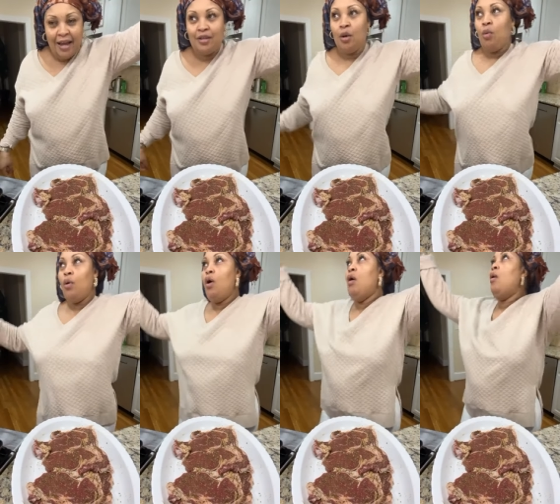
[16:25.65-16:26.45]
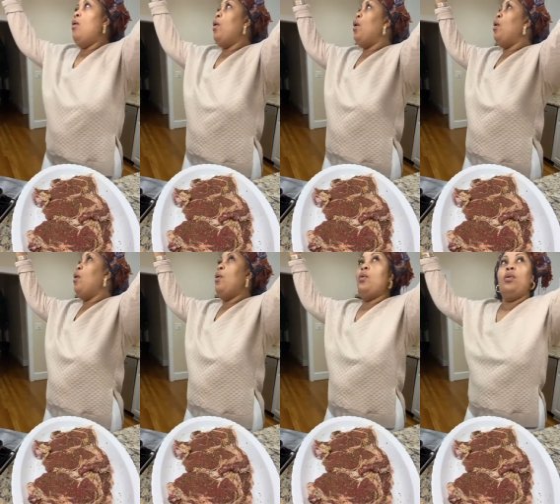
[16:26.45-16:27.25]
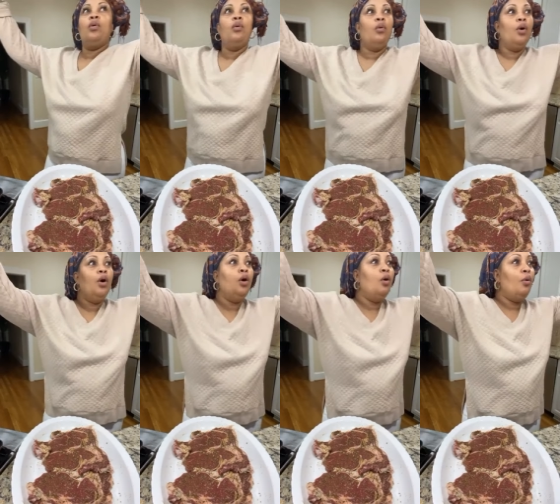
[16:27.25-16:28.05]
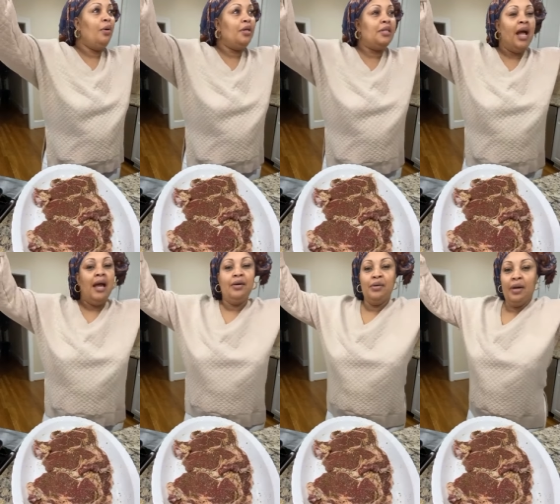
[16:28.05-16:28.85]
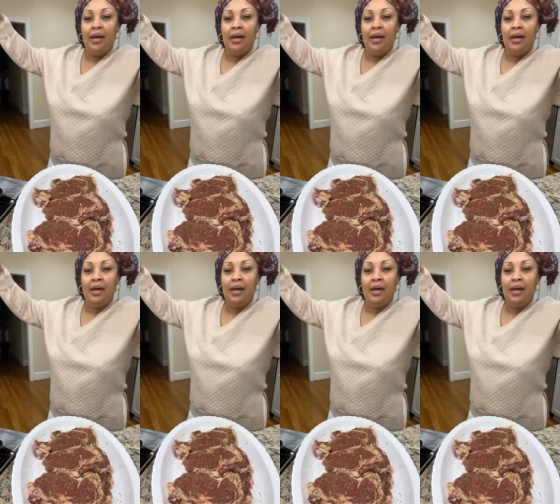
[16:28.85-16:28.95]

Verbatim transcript: I said, oh, who is that?